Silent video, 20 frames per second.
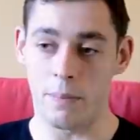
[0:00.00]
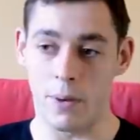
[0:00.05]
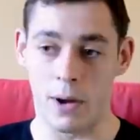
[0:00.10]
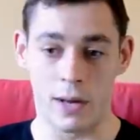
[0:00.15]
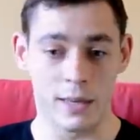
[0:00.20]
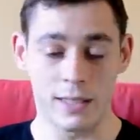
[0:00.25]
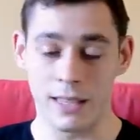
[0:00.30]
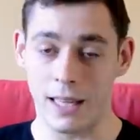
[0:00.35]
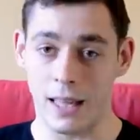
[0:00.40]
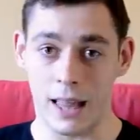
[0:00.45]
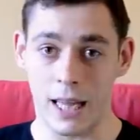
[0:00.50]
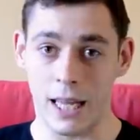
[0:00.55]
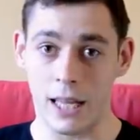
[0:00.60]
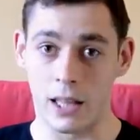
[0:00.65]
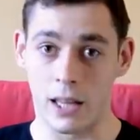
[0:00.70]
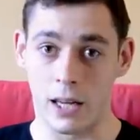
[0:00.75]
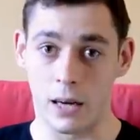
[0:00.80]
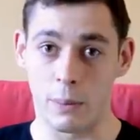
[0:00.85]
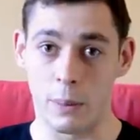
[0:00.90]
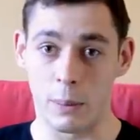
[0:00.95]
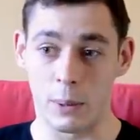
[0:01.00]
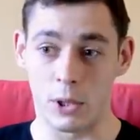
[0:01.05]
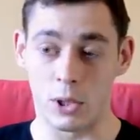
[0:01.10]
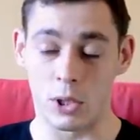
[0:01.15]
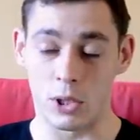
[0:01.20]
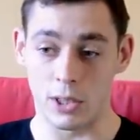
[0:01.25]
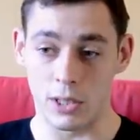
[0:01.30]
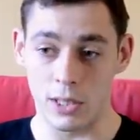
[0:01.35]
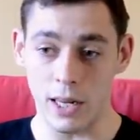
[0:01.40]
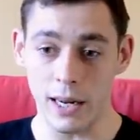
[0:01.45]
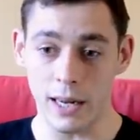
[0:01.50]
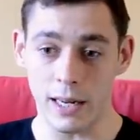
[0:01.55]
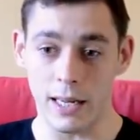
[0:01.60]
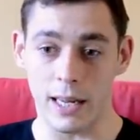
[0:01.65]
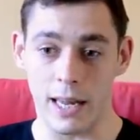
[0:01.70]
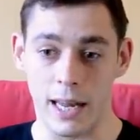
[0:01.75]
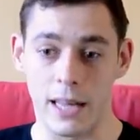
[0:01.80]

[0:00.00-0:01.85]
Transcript: Honestly, I think a lot of people are stuck